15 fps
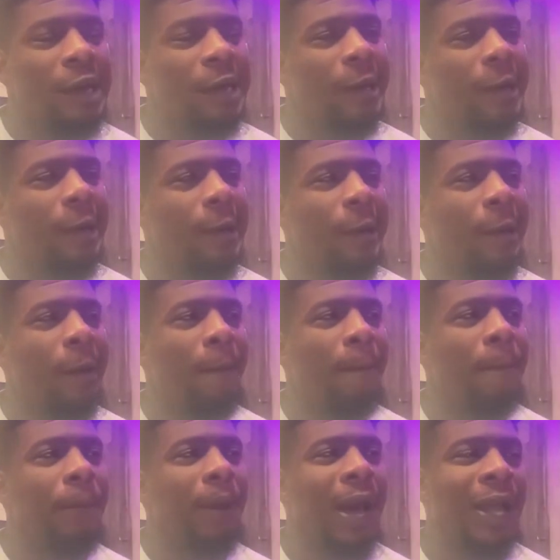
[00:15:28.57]

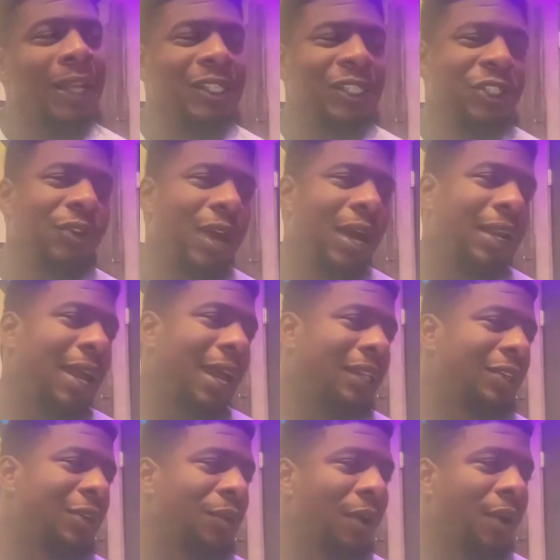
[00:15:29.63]
I just try not
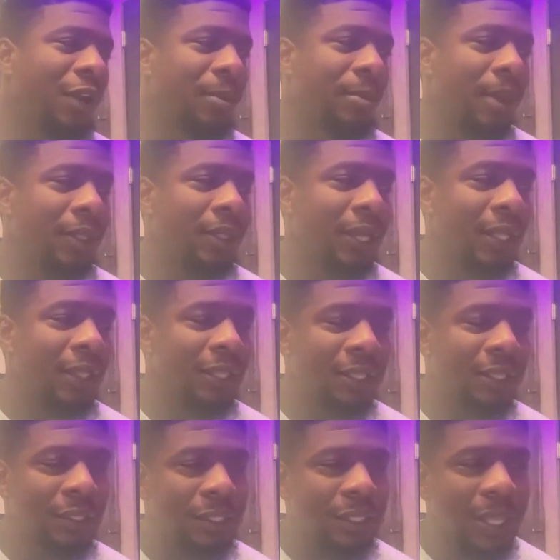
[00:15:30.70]
to worry about that. I think
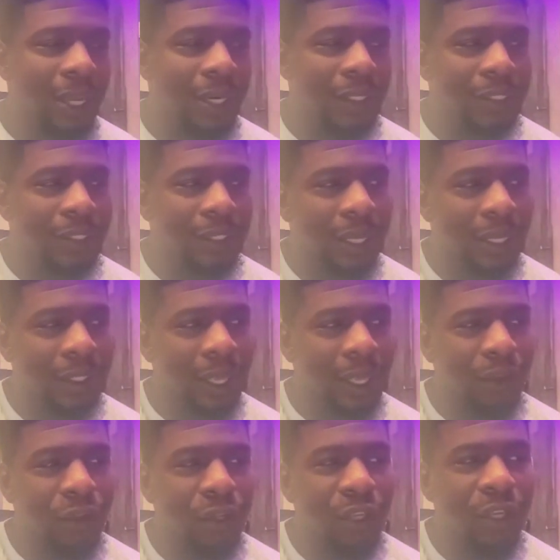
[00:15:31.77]
there's a lot of shit like that
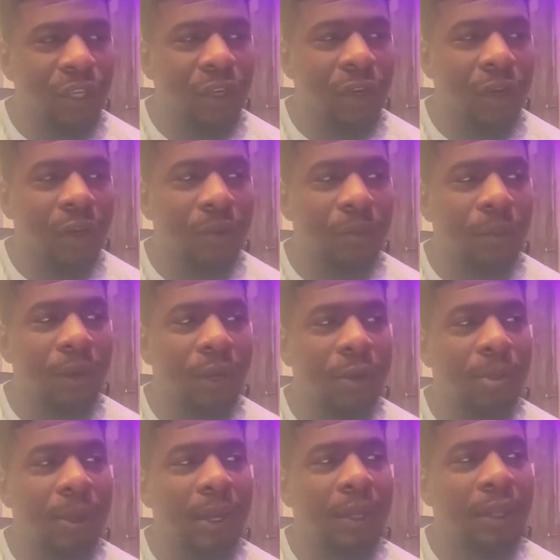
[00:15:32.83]
you could get caught up worrying
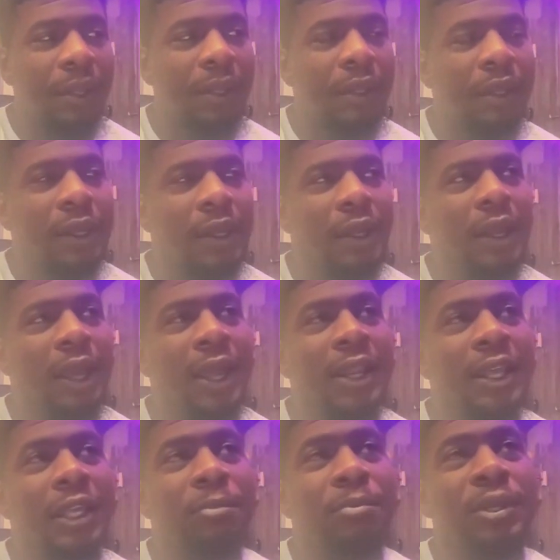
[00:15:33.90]
about it, and
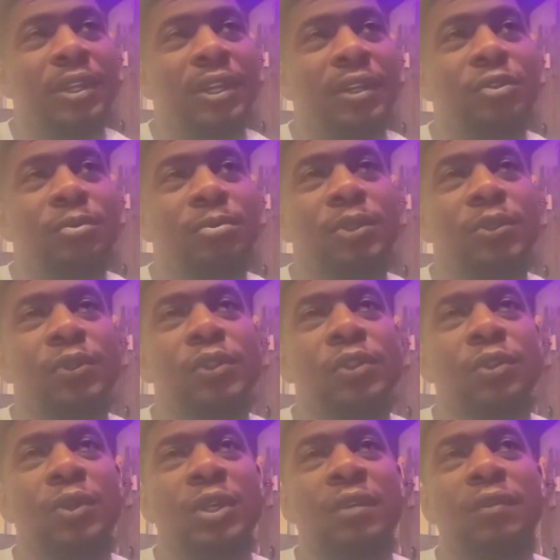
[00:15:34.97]
it can be detrimental to
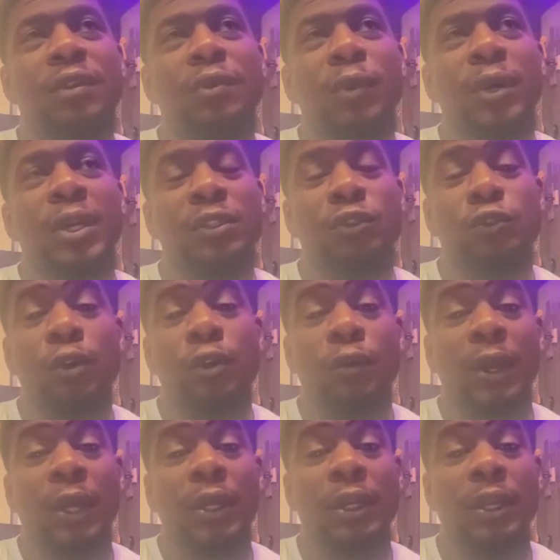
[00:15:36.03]
you even in ways that you don't
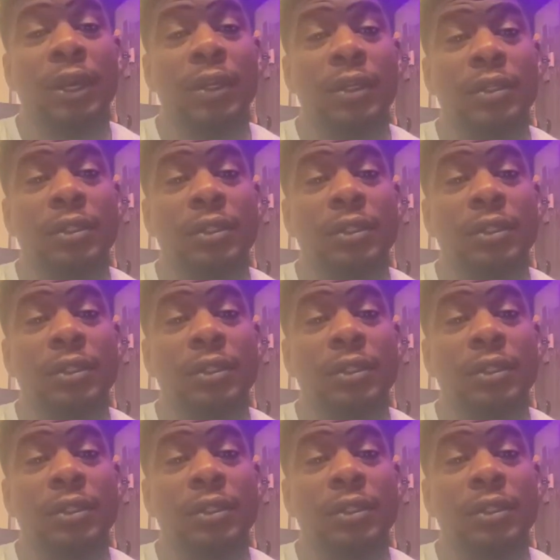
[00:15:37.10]
recognize.